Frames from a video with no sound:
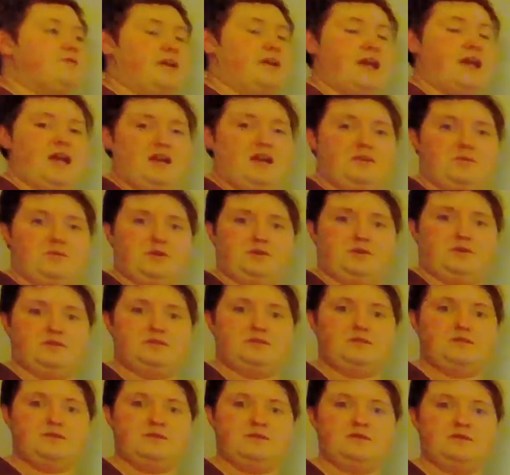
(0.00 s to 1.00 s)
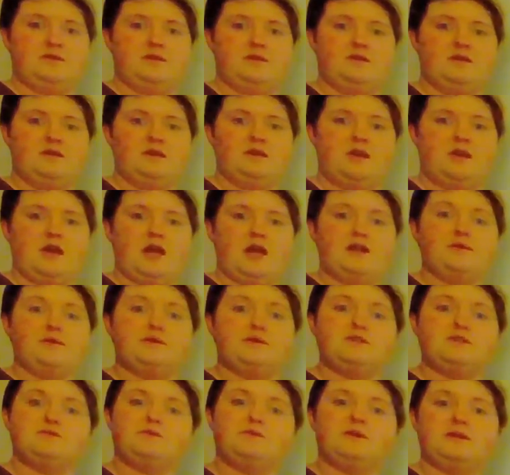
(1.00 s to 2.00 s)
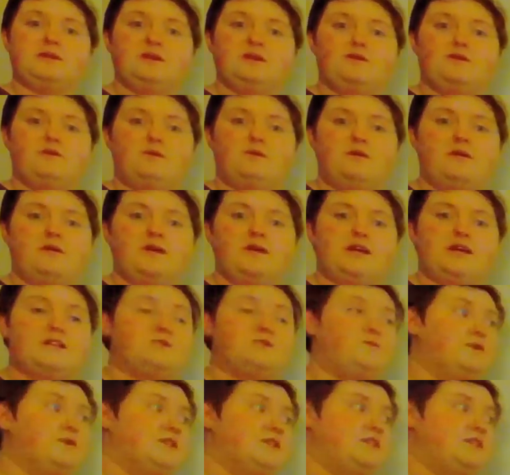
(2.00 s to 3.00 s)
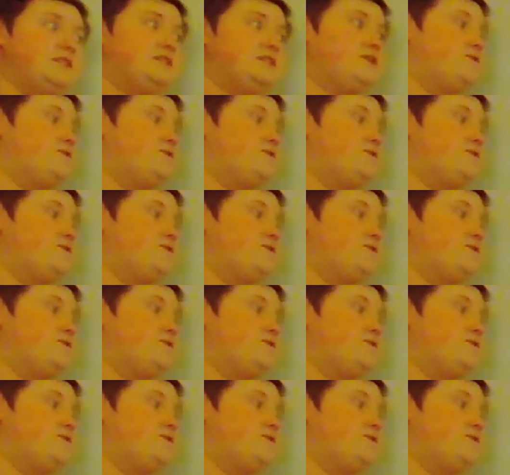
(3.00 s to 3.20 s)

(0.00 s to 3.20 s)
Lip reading: of animals. And what's really cool is with these